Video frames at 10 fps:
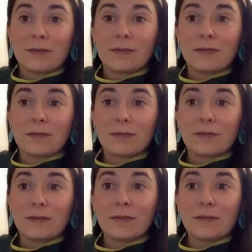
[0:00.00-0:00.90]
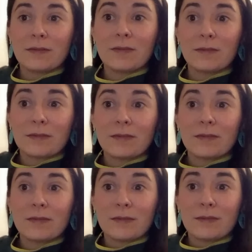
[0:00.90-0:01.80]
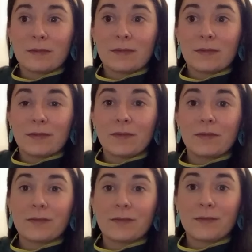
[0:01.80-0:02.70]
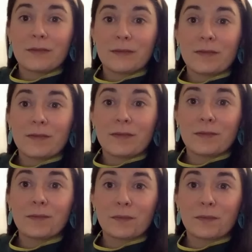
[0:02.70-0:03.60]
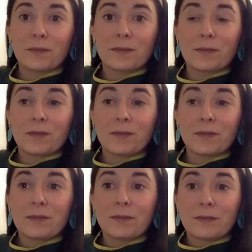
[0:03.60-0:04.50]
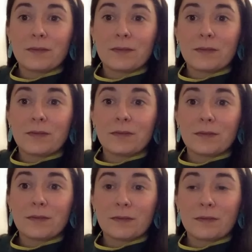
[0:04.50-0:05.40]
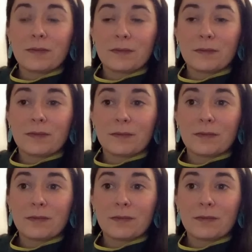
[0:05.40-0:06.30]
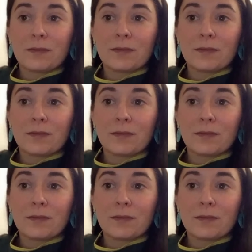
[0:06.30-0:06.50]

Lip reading: The person shown says nothing.